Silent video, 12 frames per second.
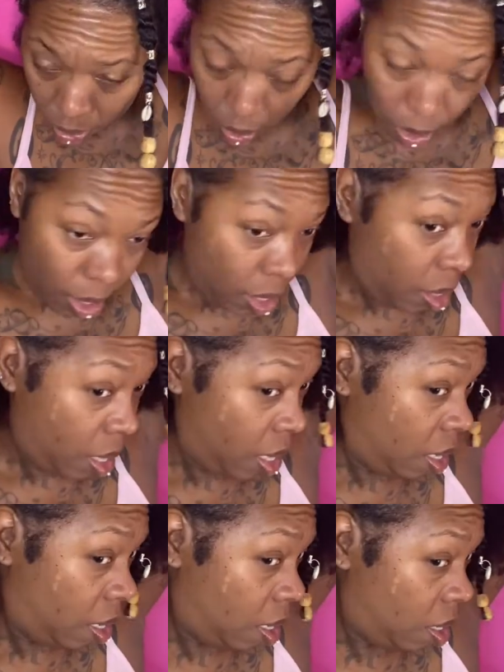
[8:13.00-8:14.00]
And
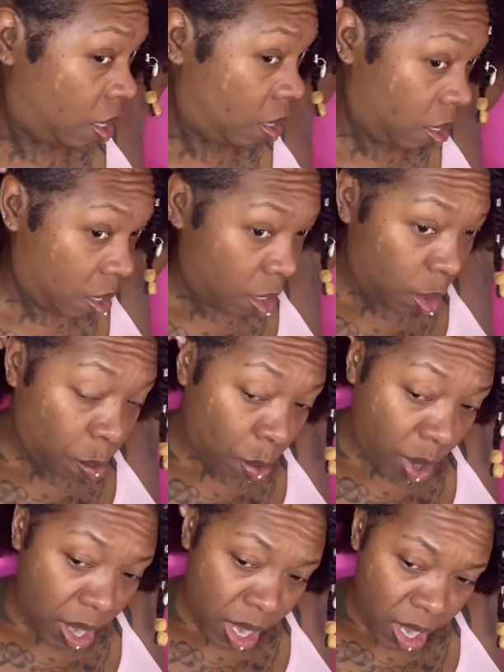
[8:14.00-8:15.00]
then
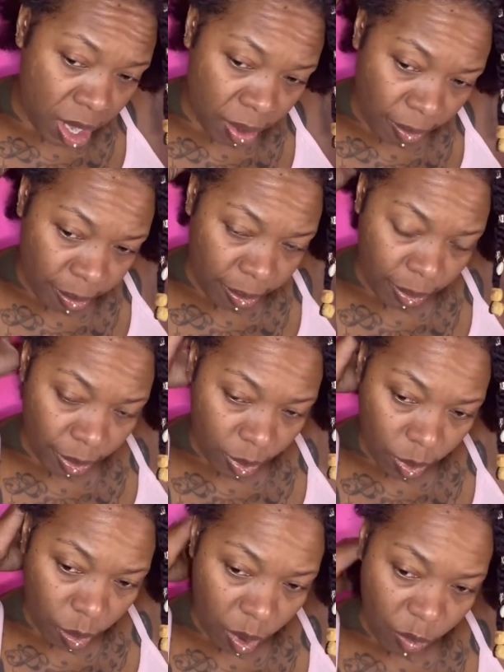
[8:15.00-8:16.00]
spray it
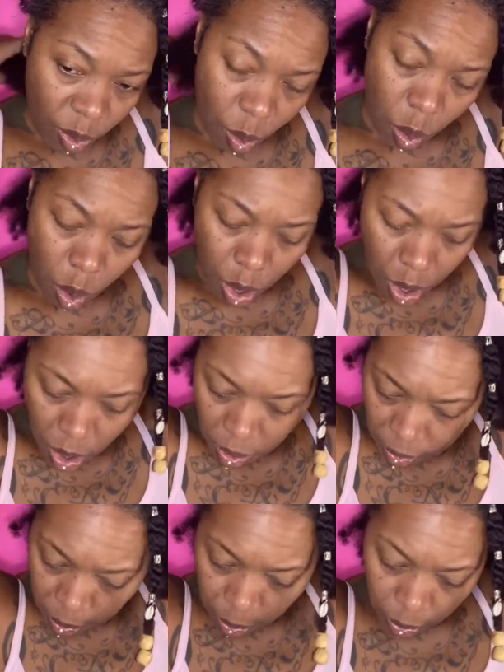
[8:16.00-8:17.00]
with the water
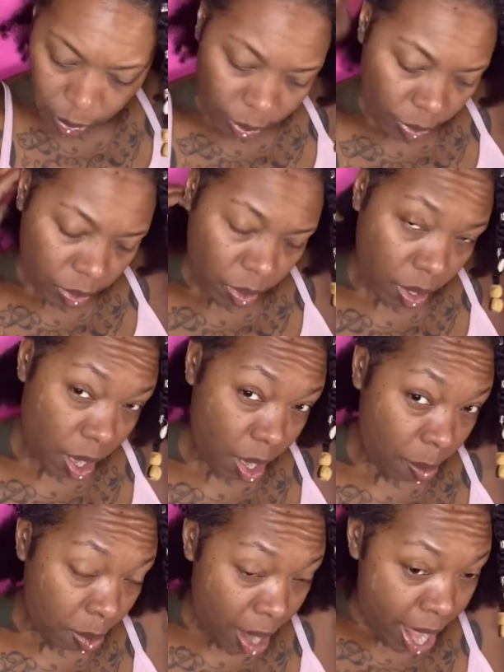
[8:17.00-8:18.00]
and
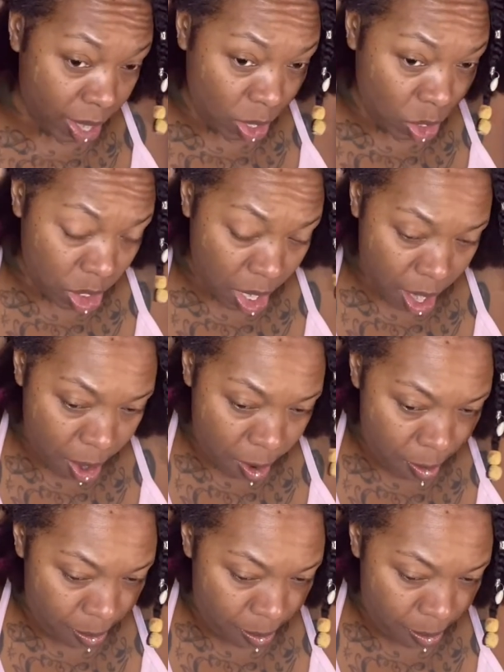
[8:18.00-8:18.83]
apply the gel.